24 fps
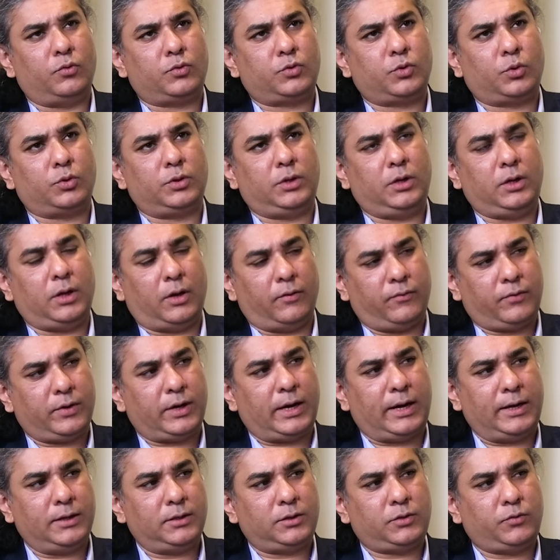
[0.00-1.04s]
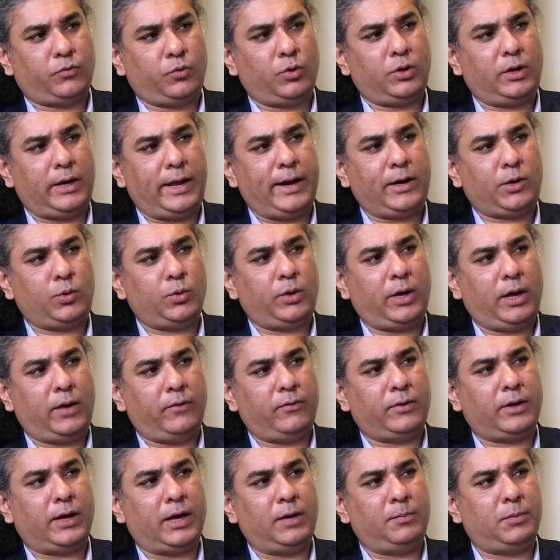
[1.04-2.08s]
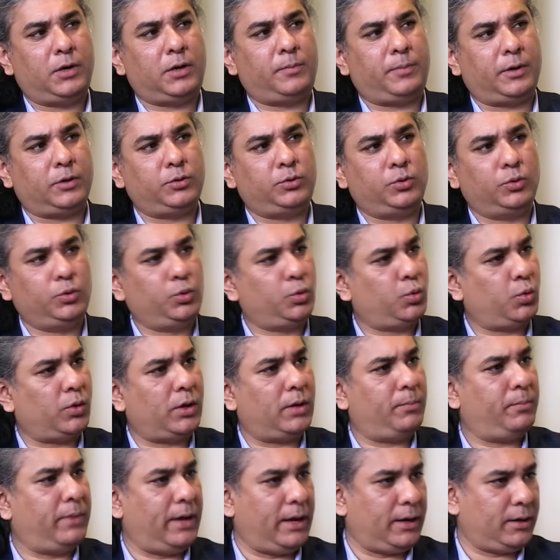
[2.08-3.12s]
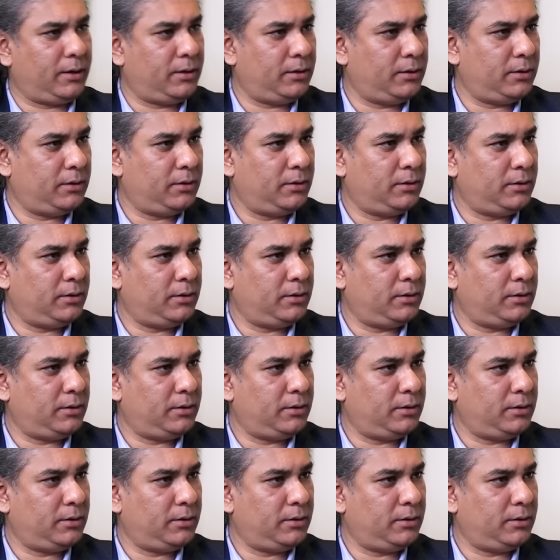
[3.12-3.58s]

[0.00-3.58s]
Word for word: So the Afghans would like to have Khyber Pakhtunkhwa back,